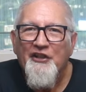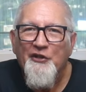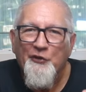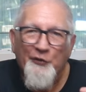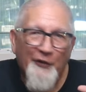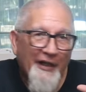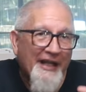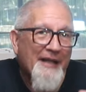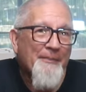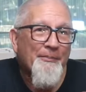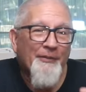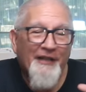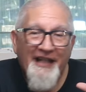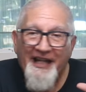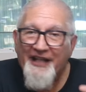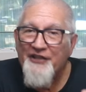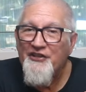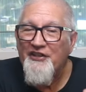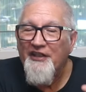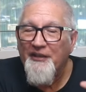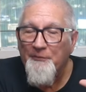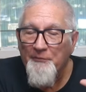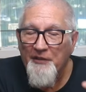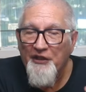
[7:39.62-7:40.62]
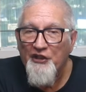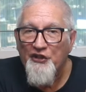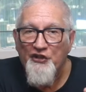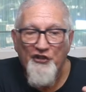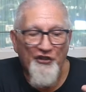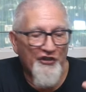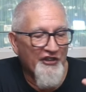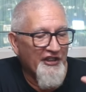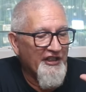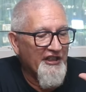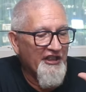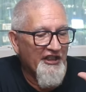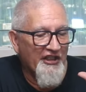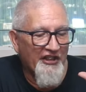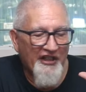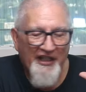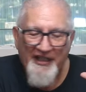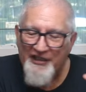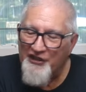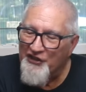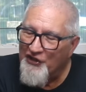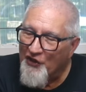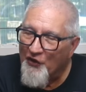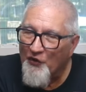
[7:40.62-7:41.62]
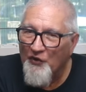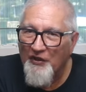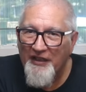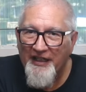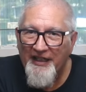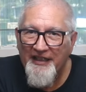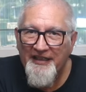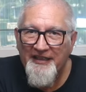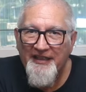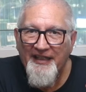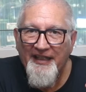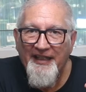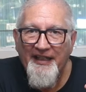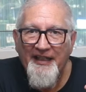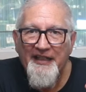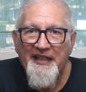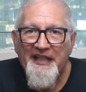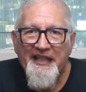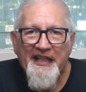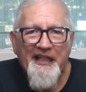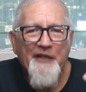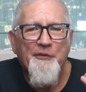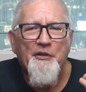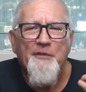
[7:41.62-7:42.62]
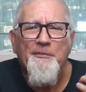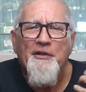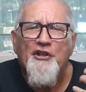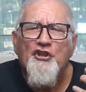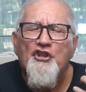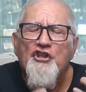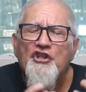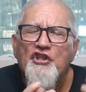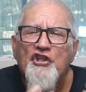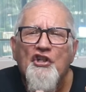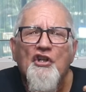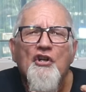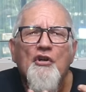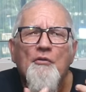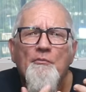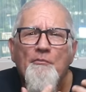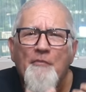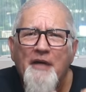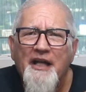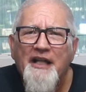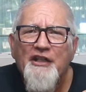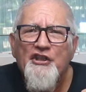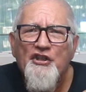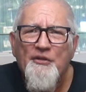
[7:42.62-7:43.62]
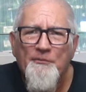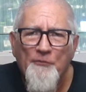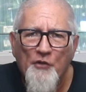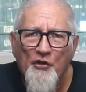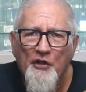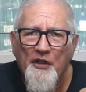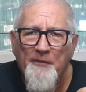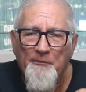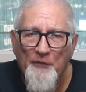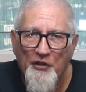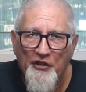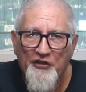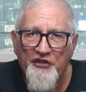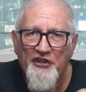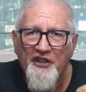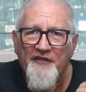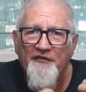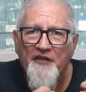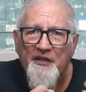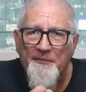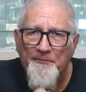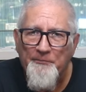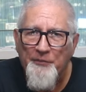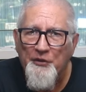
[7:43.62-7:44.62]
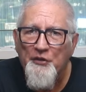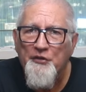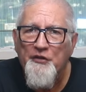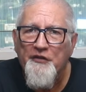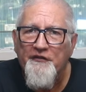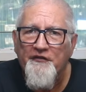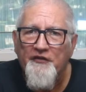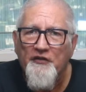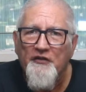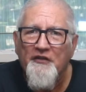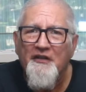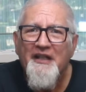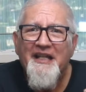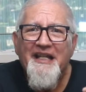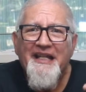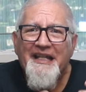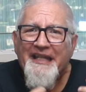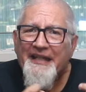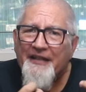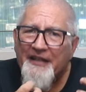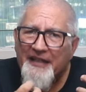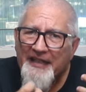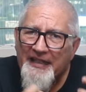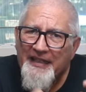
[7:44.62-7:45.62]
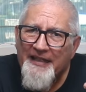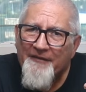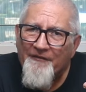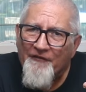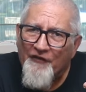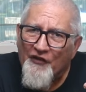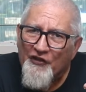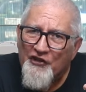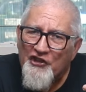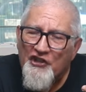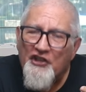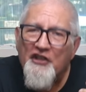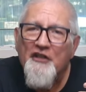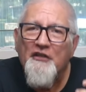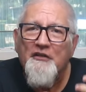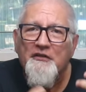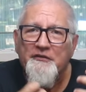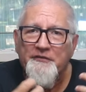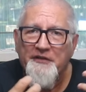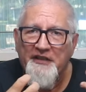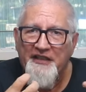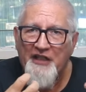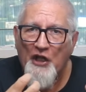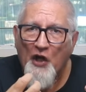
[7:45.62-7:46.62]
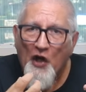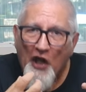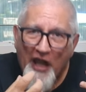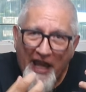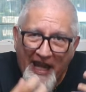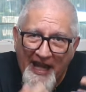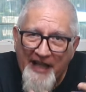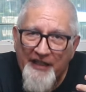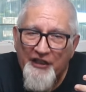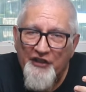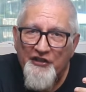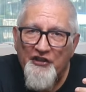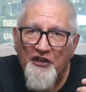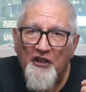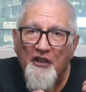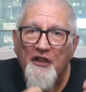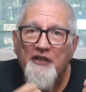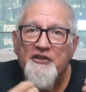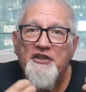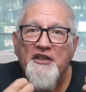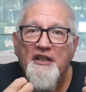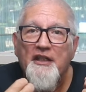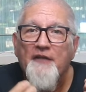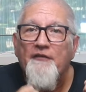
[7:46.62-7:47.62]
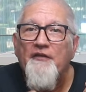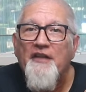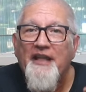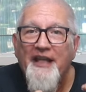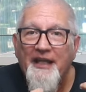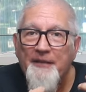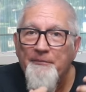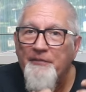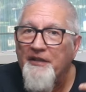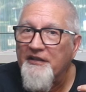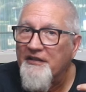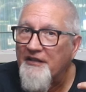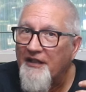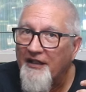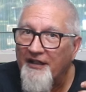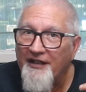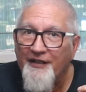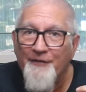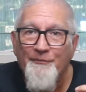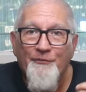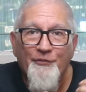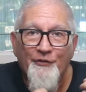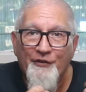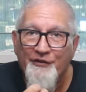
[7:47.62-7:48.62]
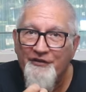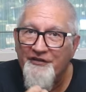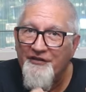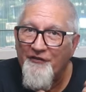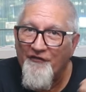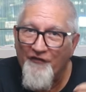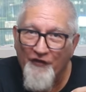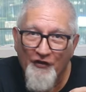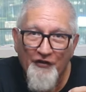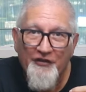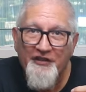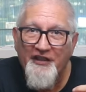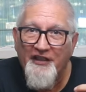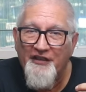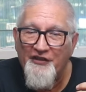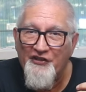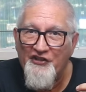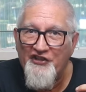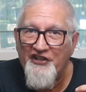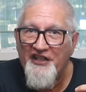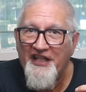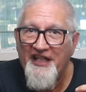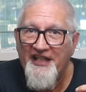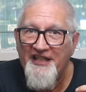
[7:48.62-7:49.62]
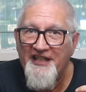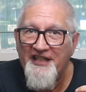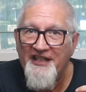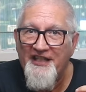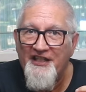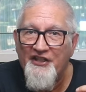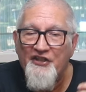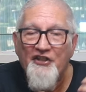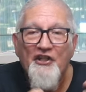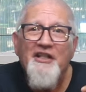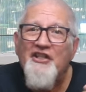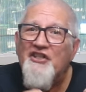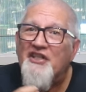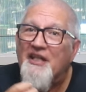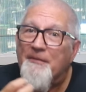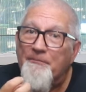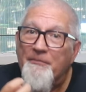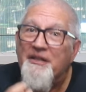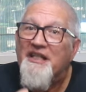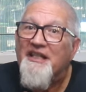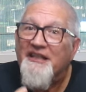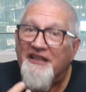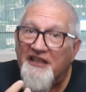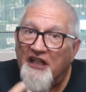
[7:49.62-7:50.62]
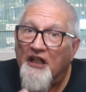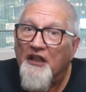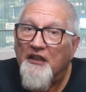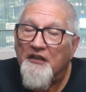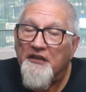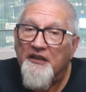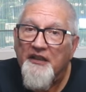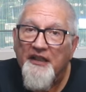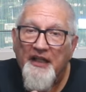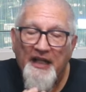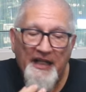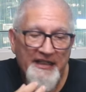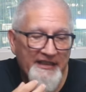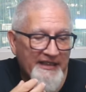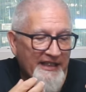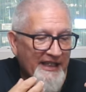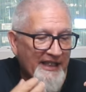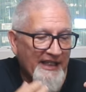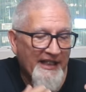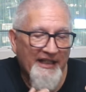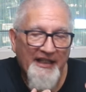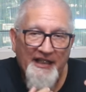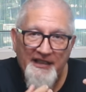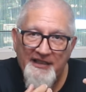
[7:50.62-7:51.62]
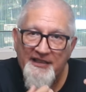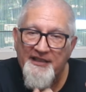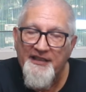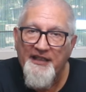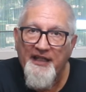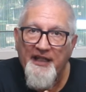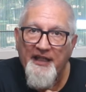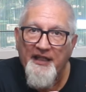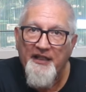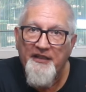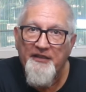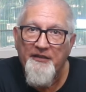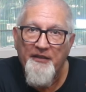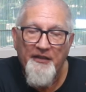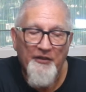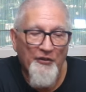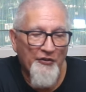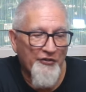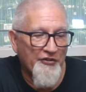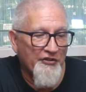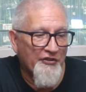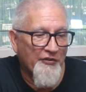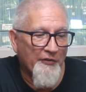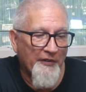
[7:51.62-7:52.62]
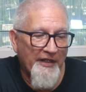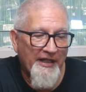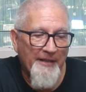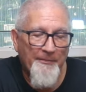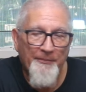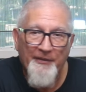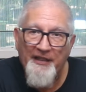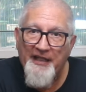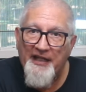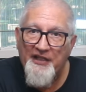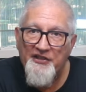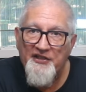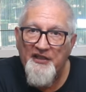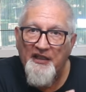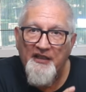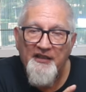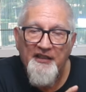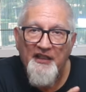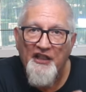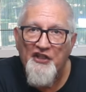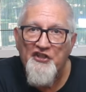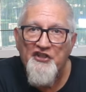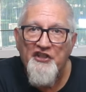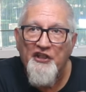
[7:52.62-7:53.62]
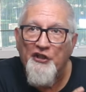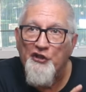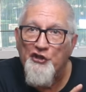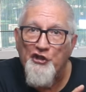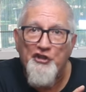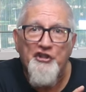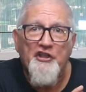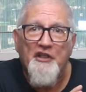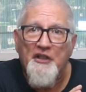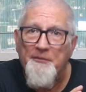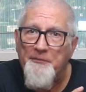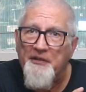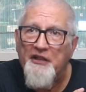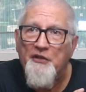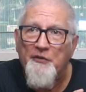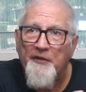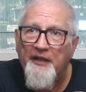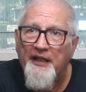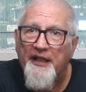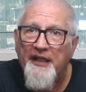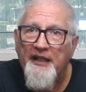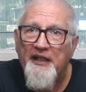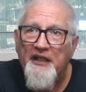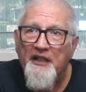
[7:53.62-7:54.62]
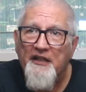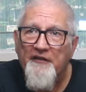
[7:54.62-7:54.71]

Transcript: gray plastic miniatures in here. I don't like that. It would have been so much more immersive and beautiful for children and adults if they had been cardboard full color standees because they'd be in color. I cannot stand those gray plastic things that are just going to be gray